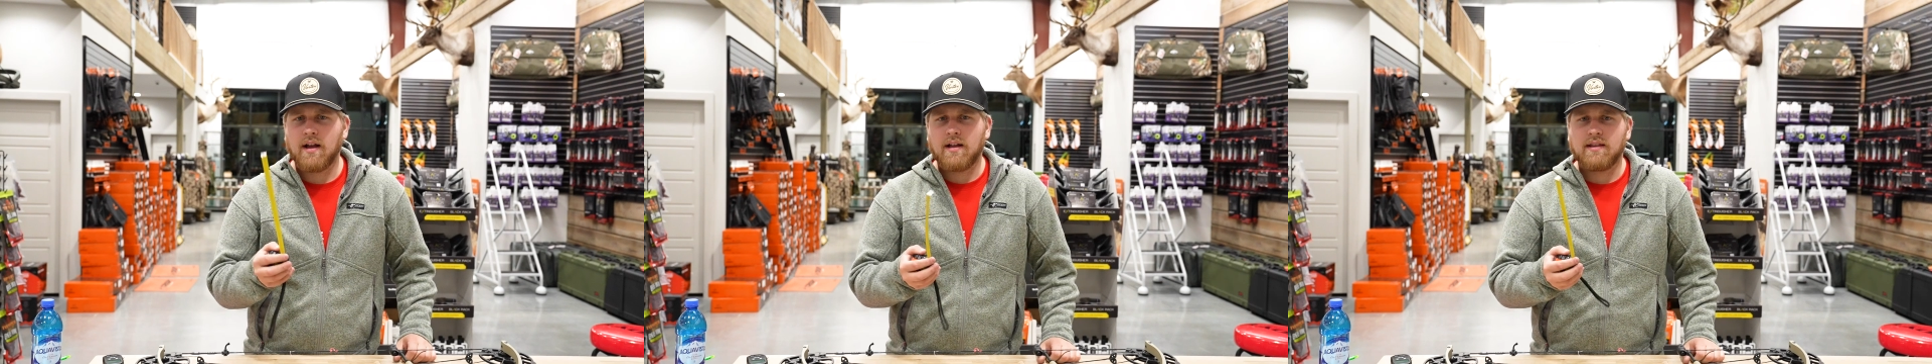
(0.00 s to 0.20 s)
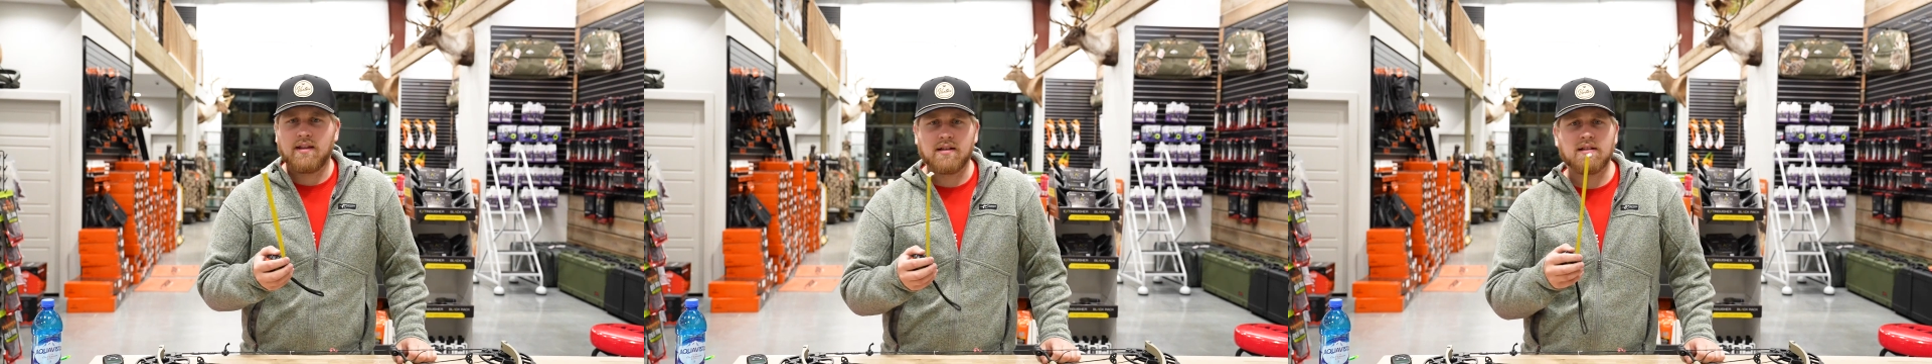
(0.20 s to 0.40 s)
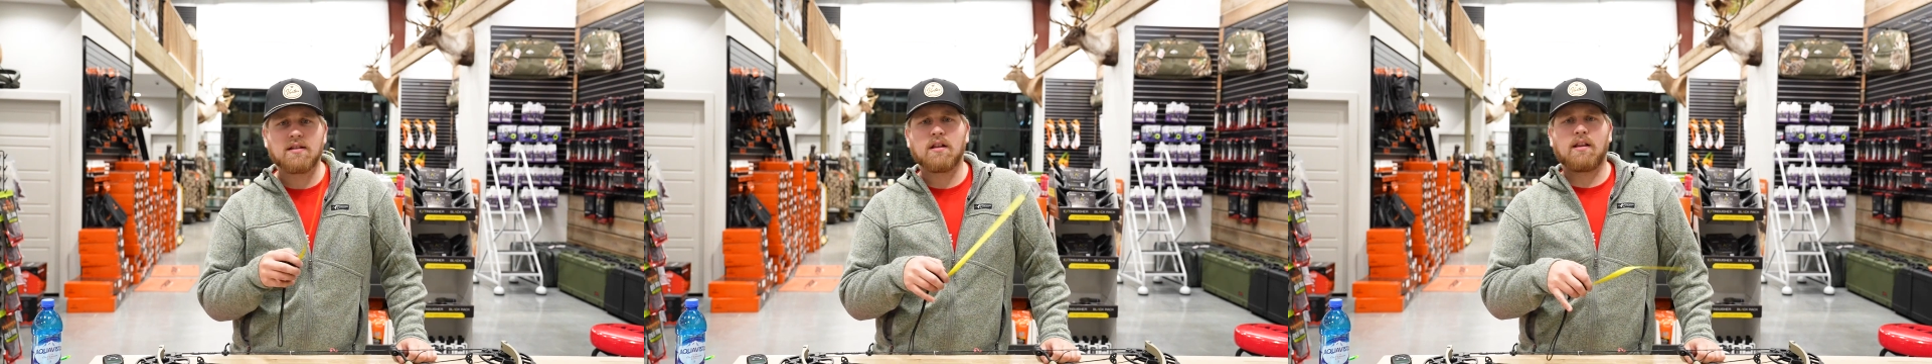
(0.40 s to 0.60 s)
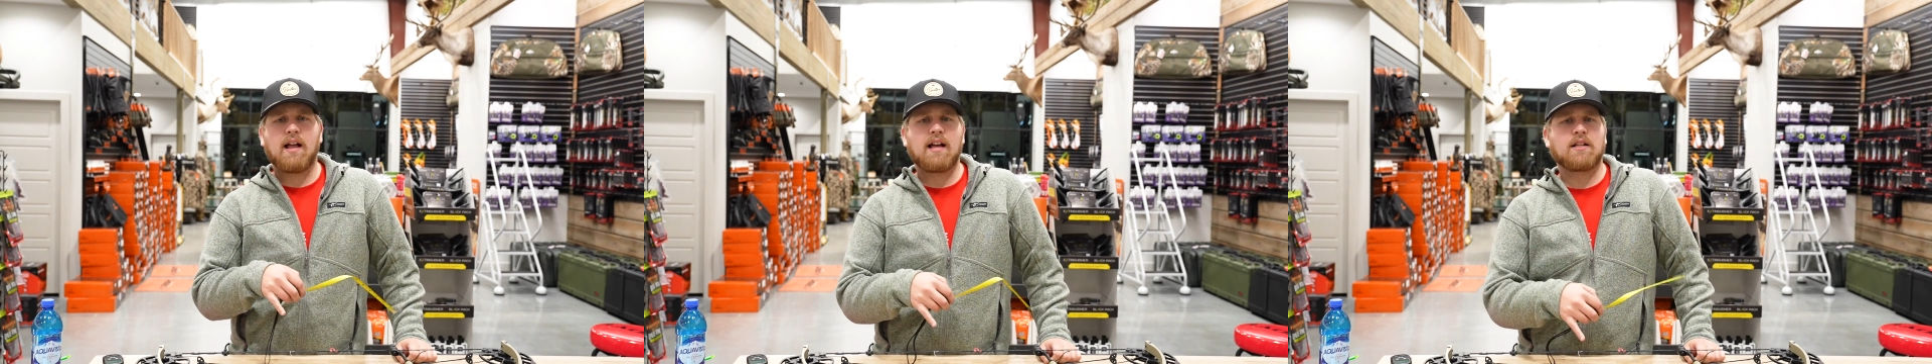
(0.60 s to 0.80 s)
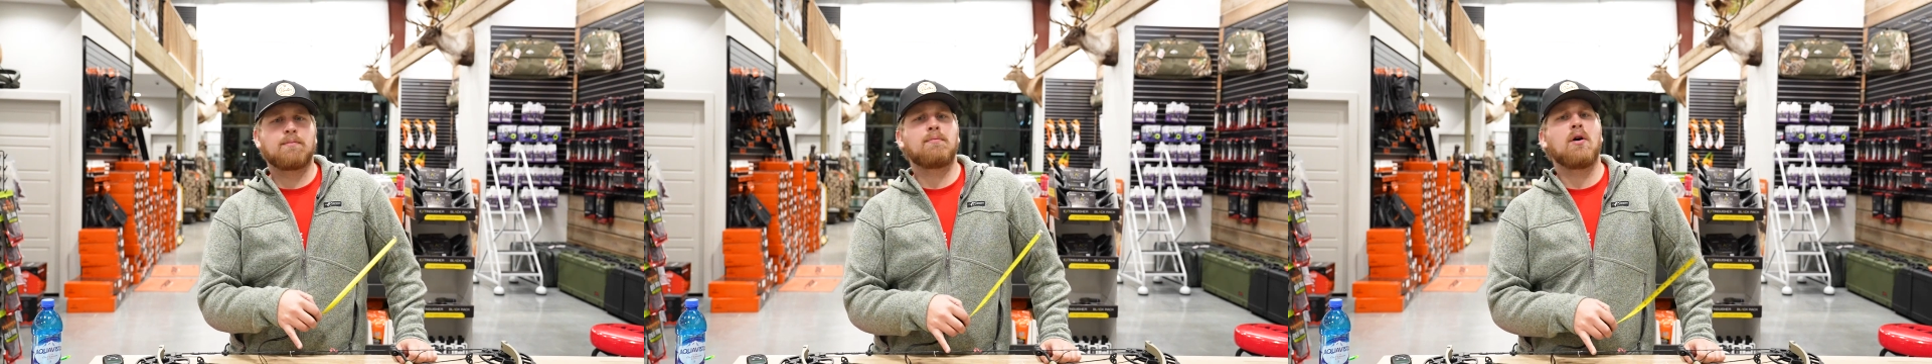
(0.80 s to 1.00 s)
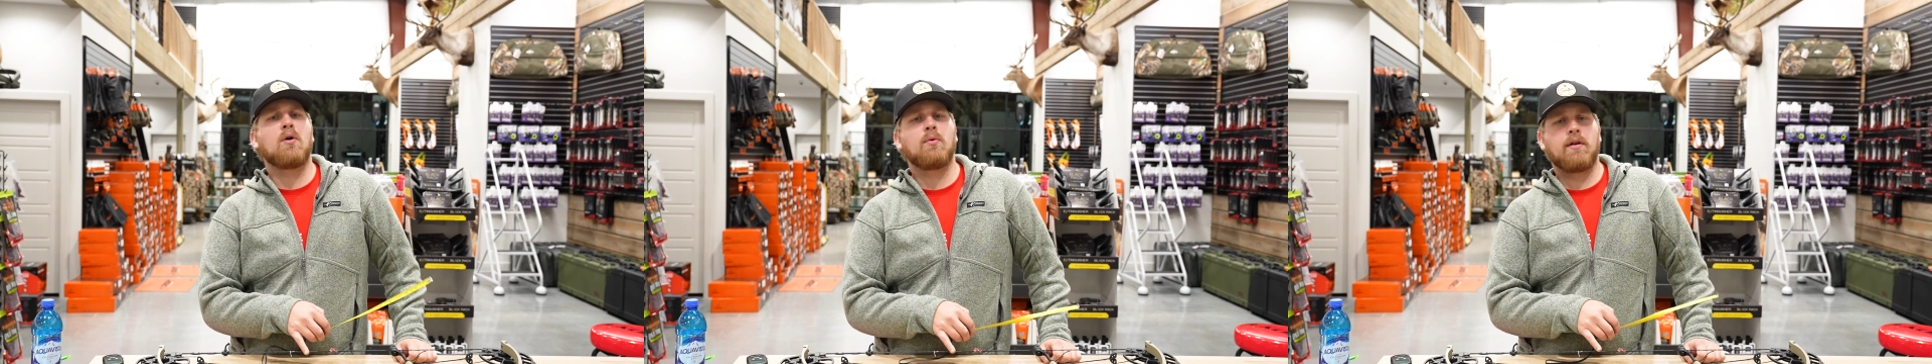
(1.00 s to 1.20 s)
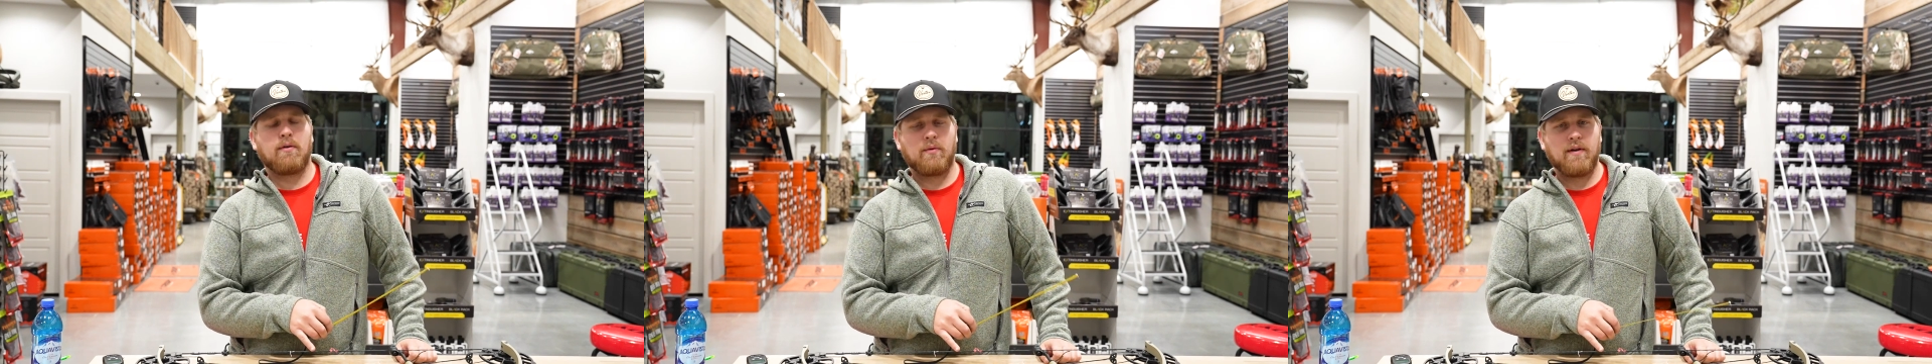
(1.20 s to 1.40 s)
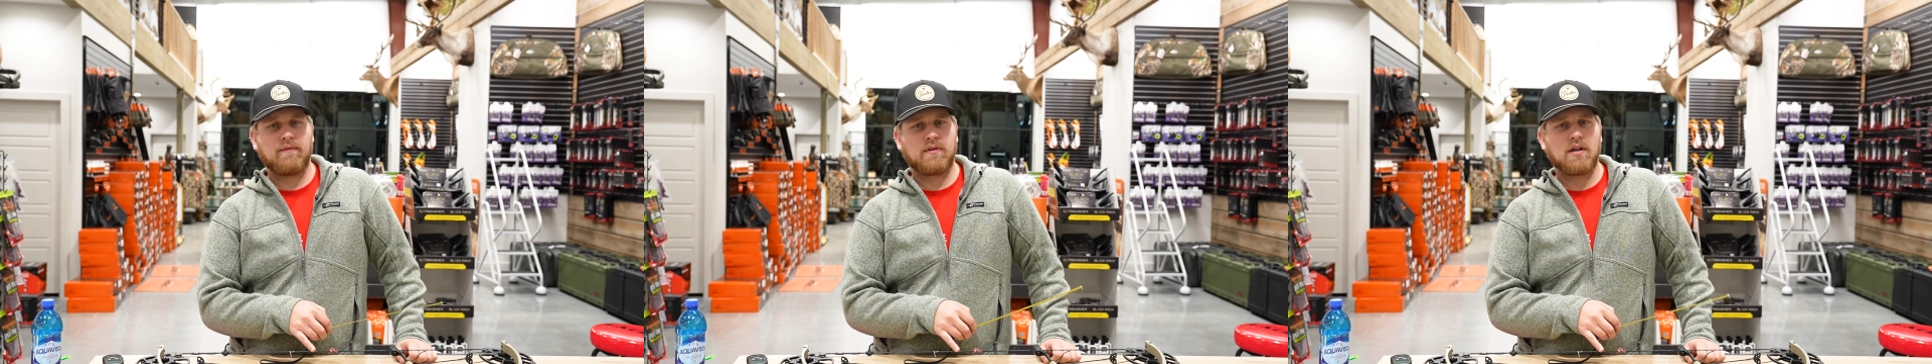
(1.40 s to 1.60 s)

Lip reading: this is the last bow that we've